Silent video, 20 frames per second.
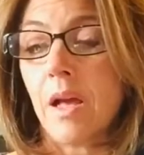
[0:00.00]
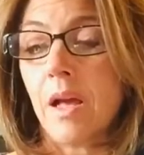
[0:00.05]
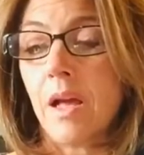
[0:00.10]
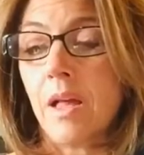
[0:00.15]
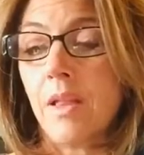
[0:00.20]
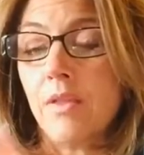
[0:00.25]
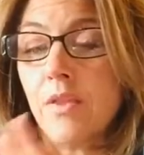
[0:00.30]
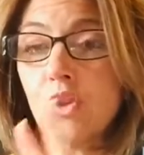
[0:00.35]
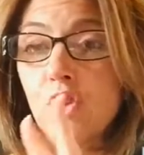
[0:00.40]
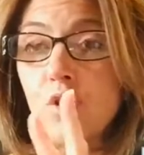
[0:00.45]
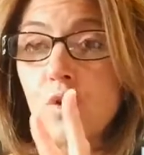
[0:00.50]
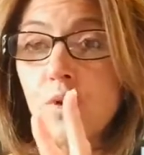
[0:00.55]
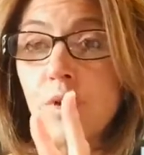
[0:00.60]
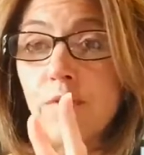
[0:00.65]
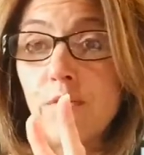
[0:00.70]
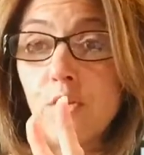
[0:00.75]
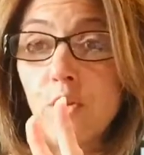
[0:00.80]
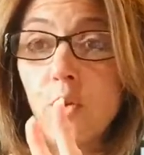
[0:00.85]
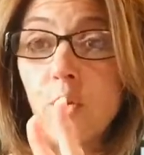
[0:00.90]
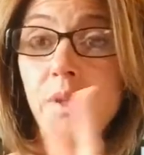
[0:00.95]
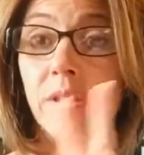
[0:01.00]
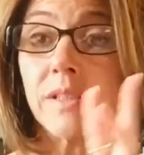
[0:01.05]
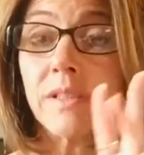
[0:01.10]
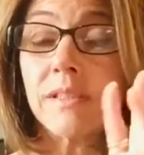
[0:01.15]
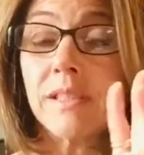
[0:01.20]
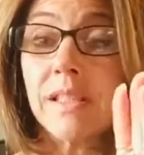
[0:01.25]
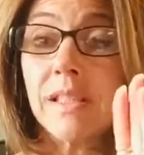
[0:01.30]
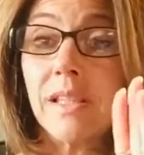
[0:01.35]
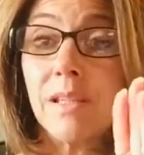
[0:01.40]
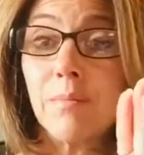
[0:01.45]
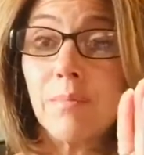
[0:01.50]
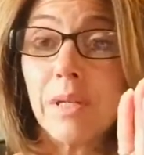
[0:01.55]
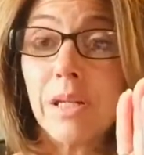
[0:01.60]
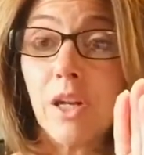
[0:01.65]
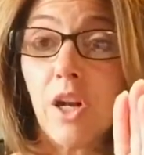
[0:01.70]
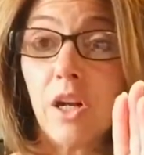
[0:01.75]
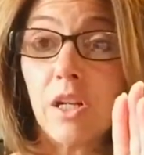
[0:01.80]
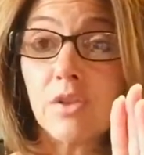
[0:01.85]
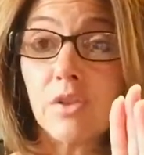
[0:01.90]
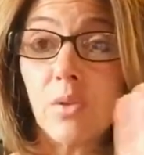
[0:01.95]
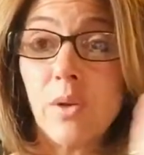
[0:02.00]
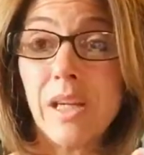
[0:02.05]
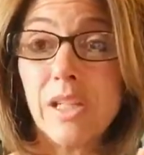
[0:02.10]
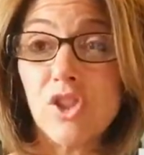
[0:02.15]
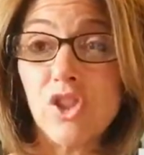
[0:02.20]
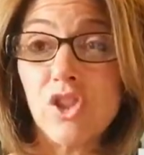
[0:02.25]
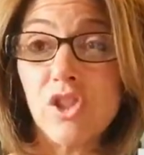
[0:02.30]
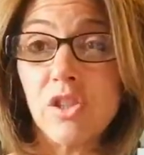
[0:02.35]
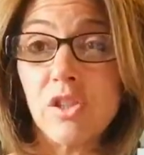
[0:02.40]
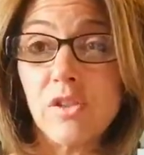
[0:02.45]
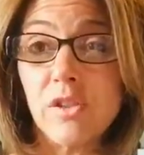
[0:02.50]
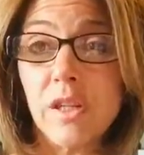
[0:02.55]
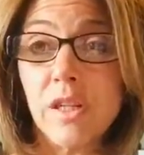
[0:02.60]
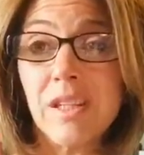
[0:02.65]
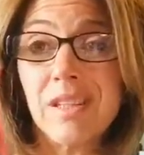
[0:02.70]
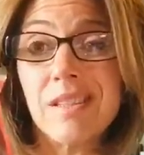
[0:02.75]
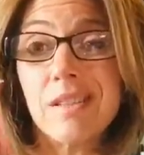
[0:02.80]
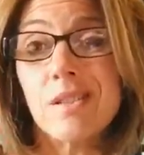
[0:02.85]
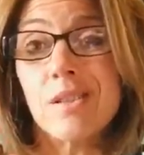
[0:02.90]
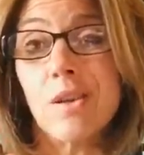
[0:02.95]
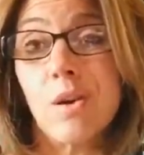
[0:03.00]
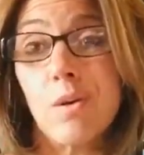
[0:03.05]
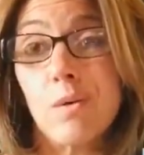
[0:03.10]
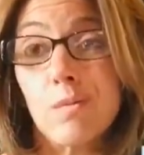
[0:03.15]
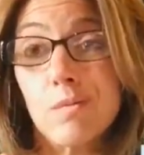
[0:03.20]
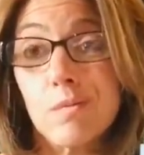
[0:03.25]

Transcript: the two different oils in it, but it also has sugar in it. So